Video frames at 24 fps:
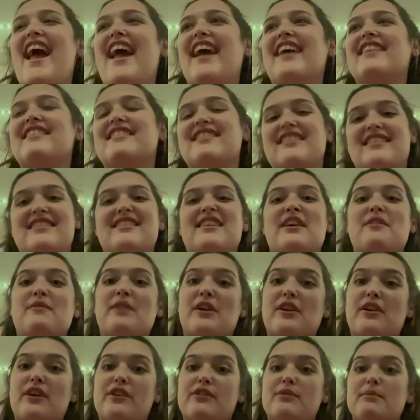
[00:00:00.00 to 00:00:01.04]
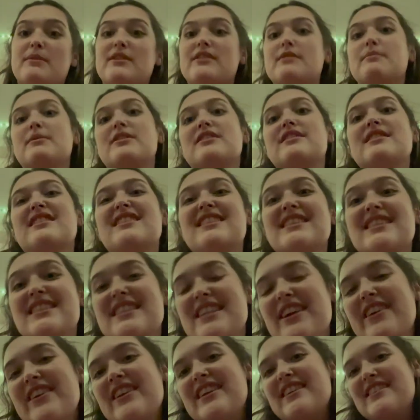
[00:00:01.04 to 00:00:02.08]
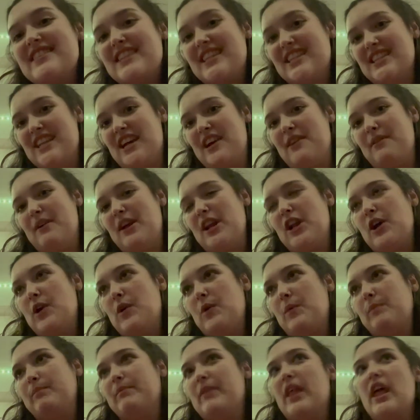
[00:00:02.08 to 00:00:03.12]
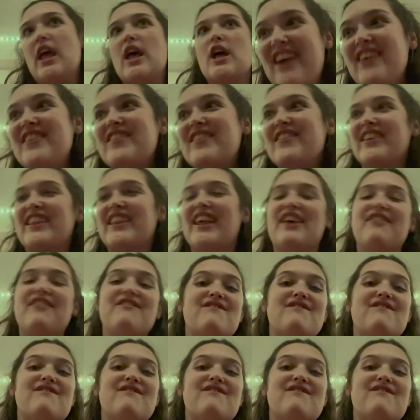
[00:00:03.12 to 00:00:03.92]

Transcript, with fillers: and sits down right across from us and just to stare at us the entire ride home but we're like